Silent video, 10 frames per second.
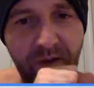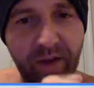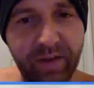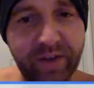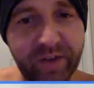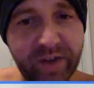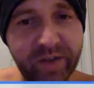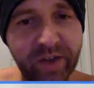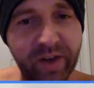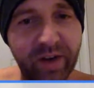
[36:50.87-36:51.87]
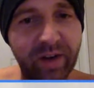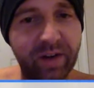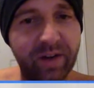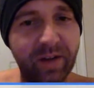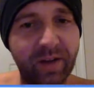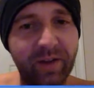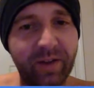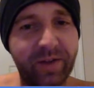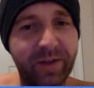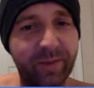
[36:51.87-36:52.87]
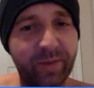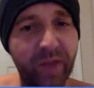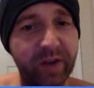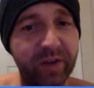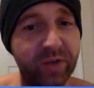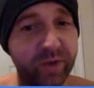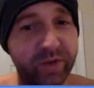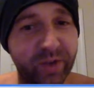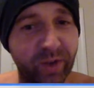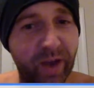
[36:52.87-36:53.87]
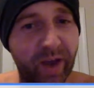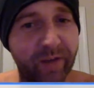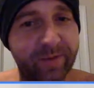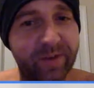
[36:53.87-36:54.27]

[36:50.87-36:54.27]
this season the players who are still left,